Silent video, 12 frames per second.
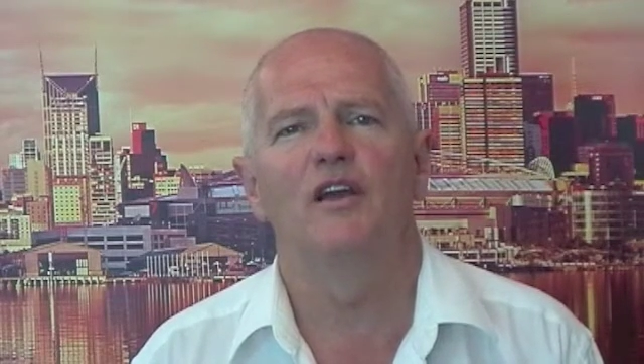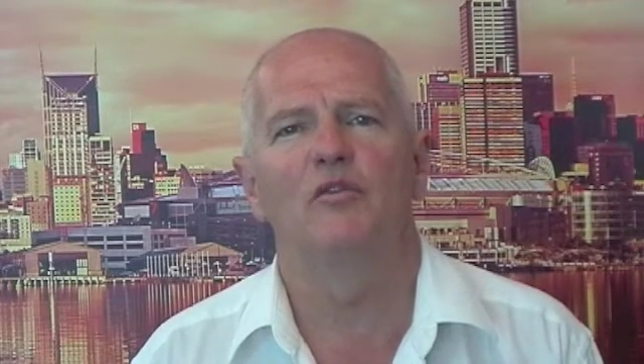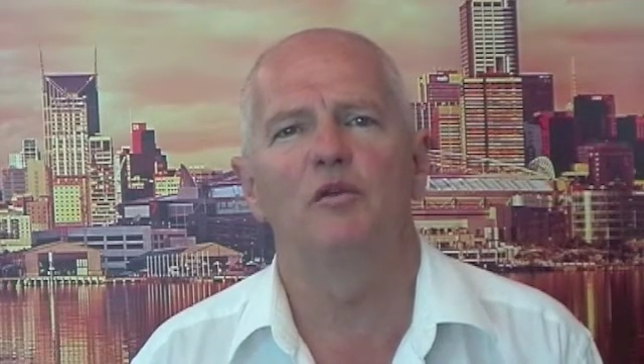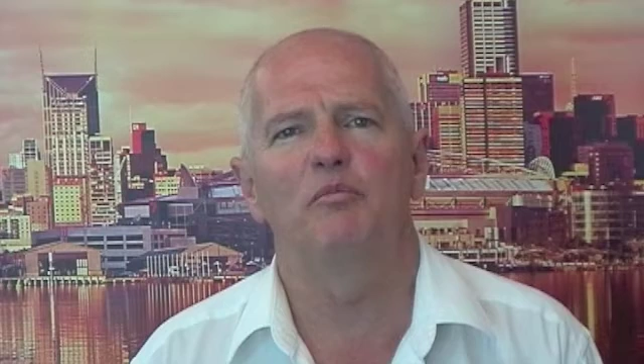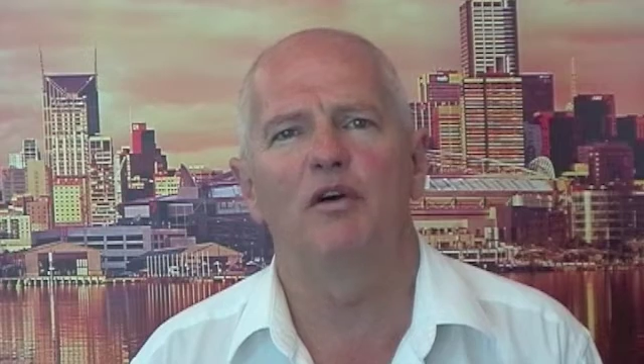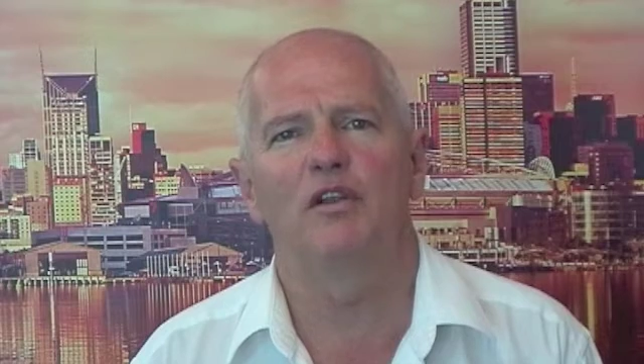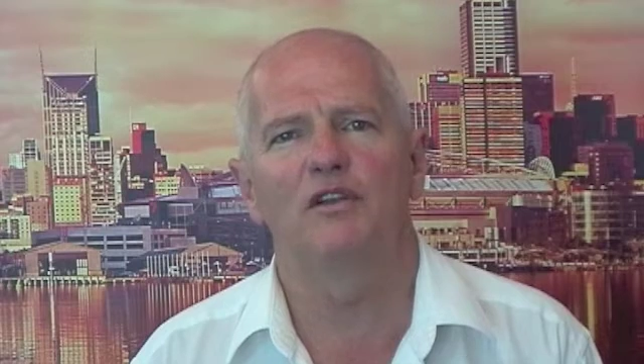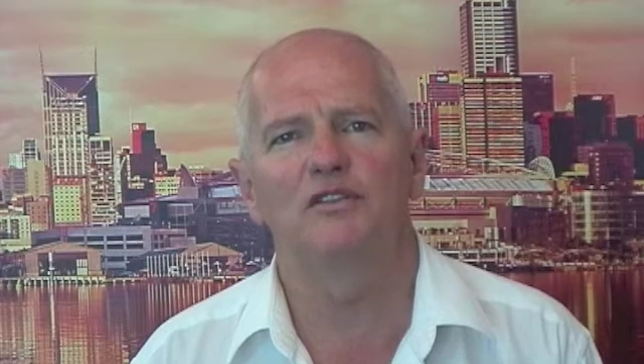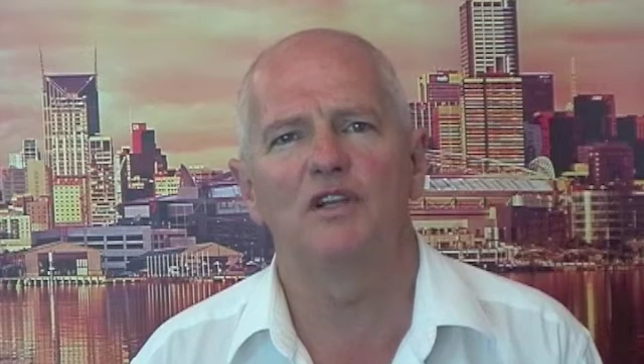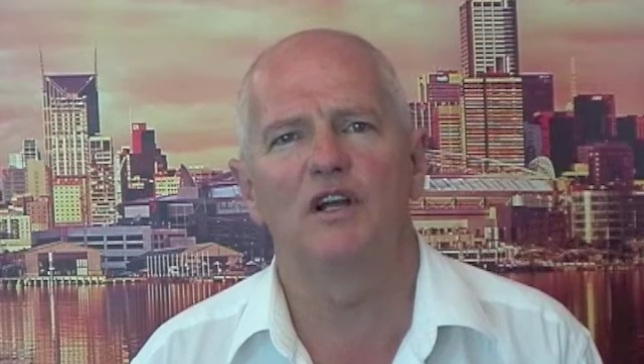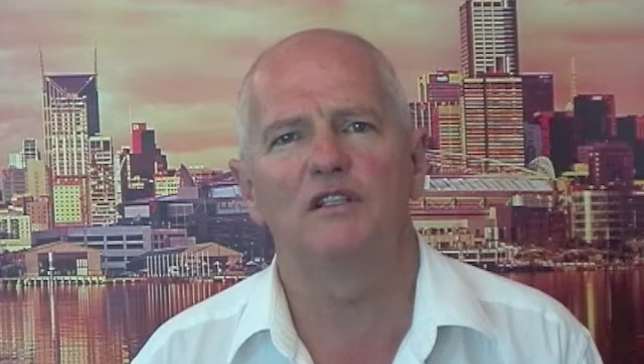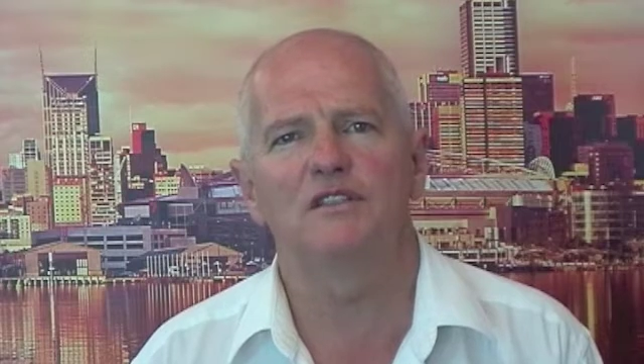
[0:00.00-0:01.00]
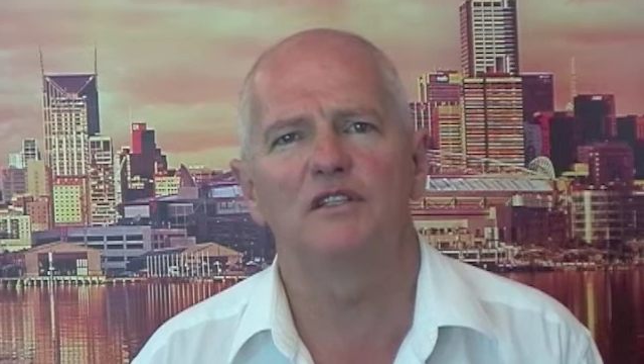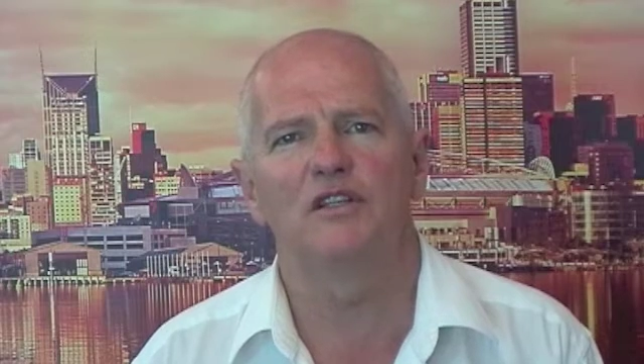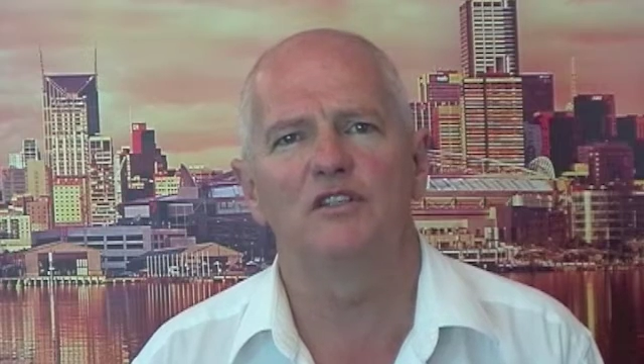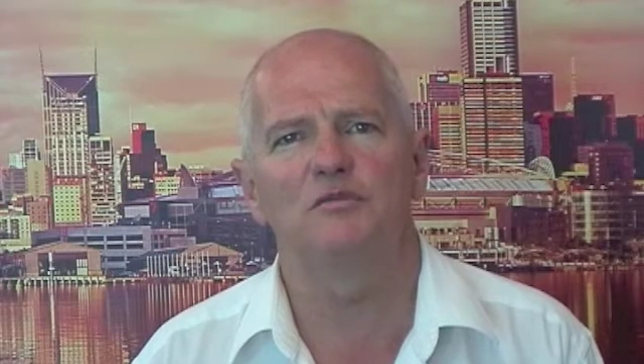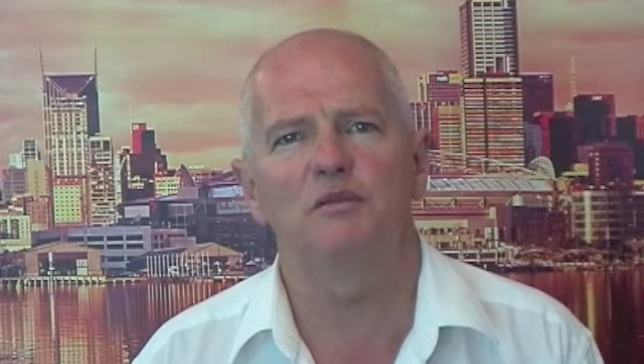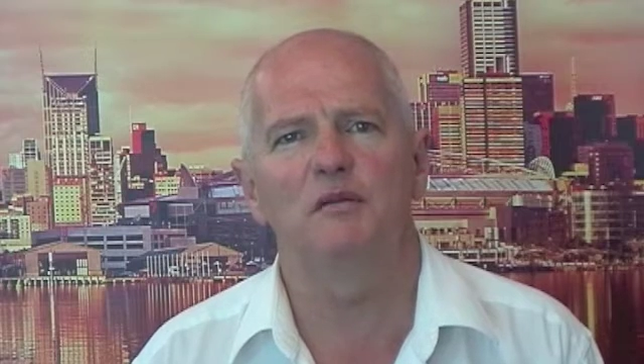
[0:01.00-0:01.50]
And we apologise to
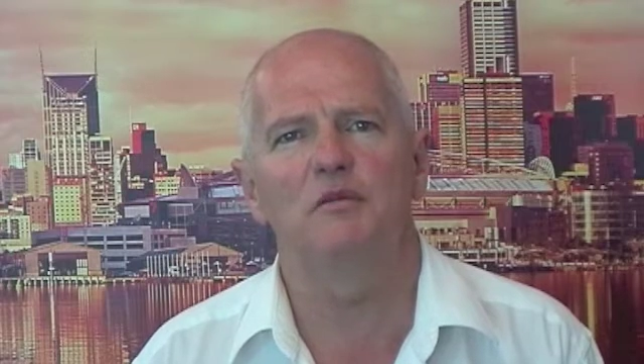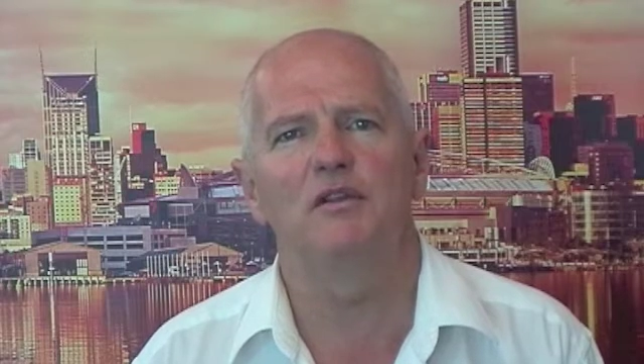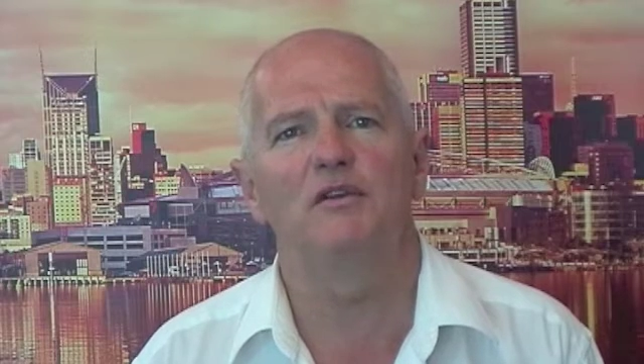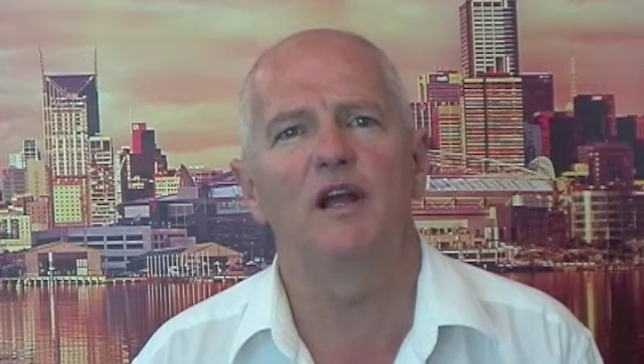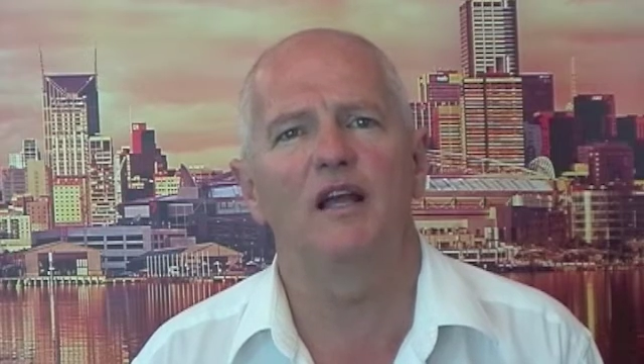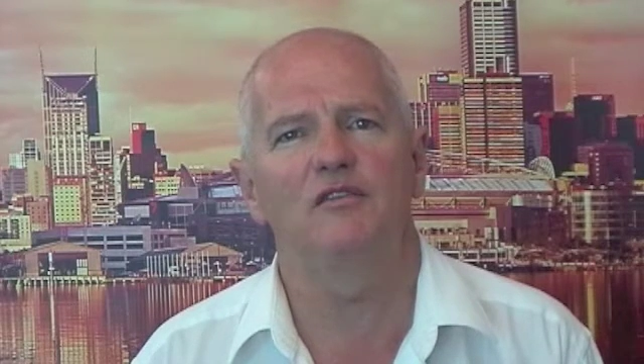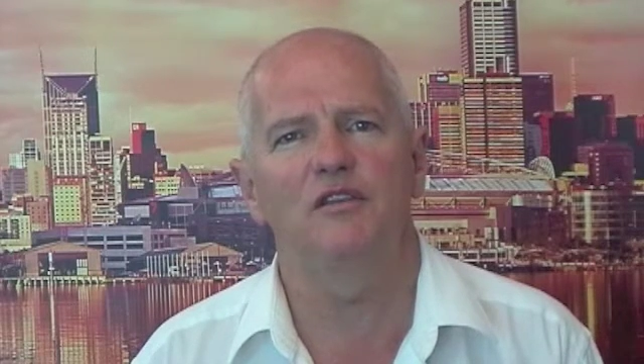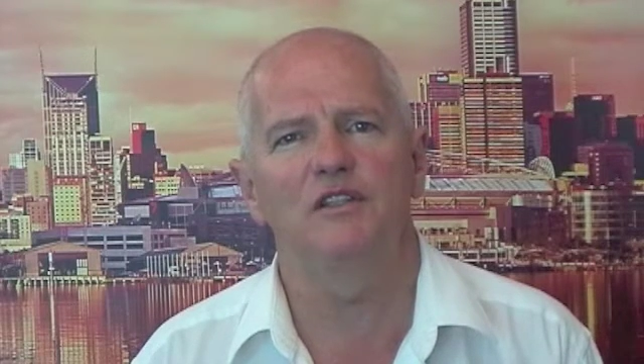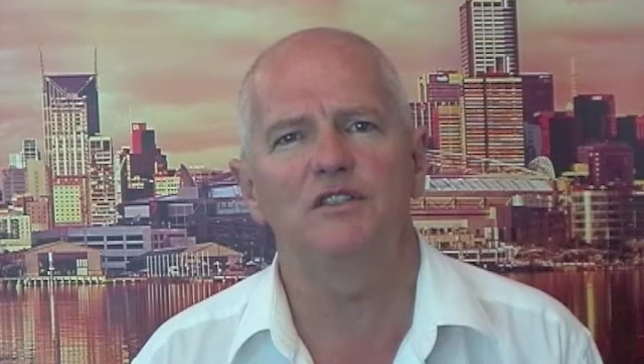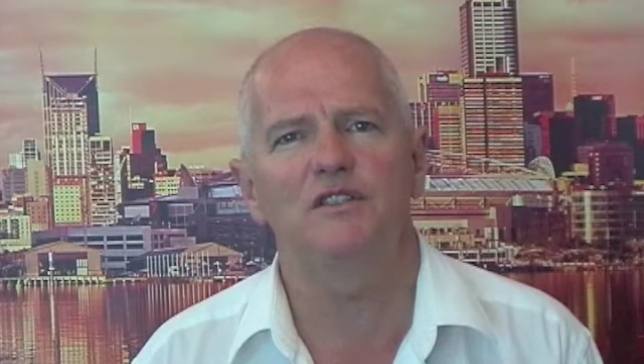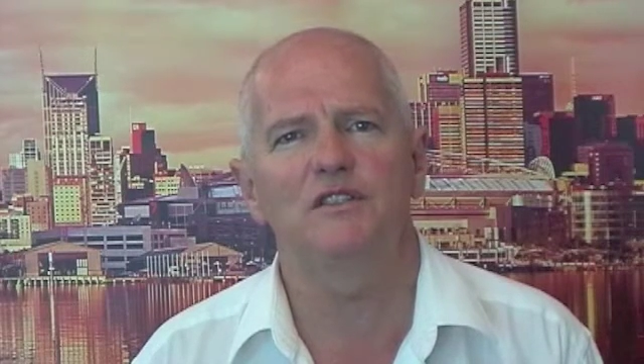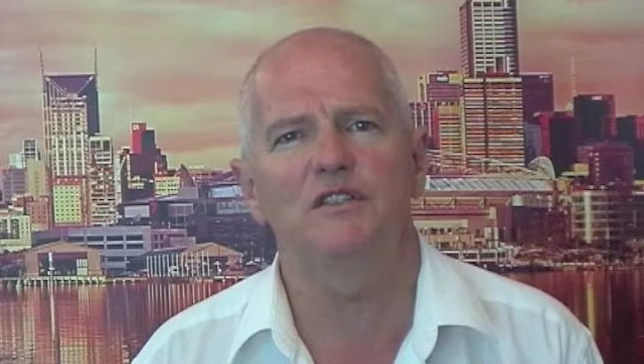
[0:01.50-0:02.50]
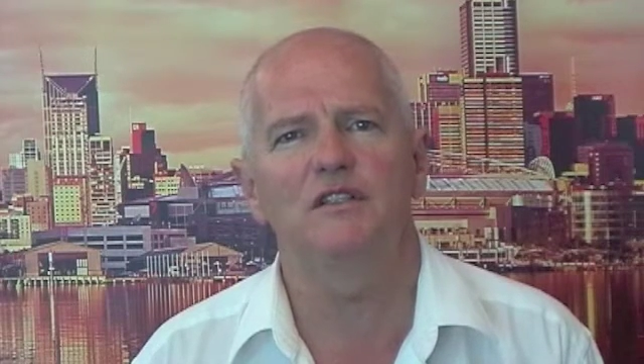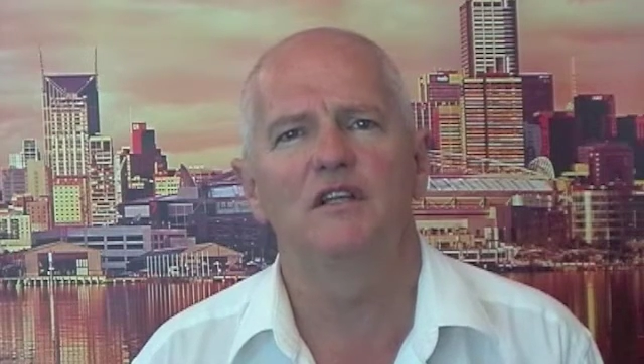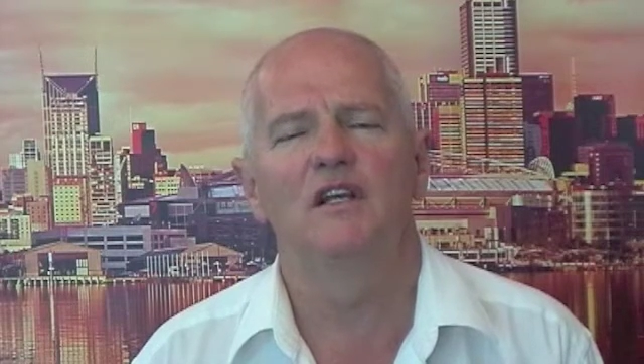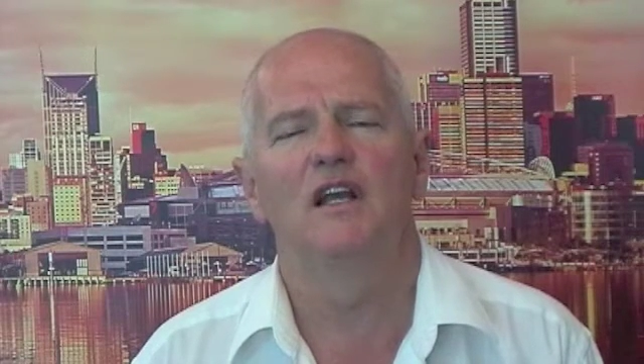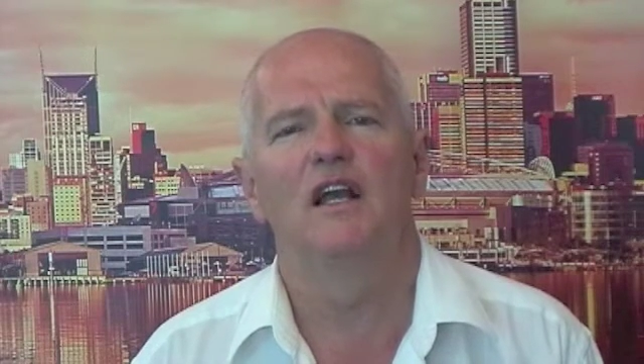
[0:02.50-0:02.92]
those people who had registered,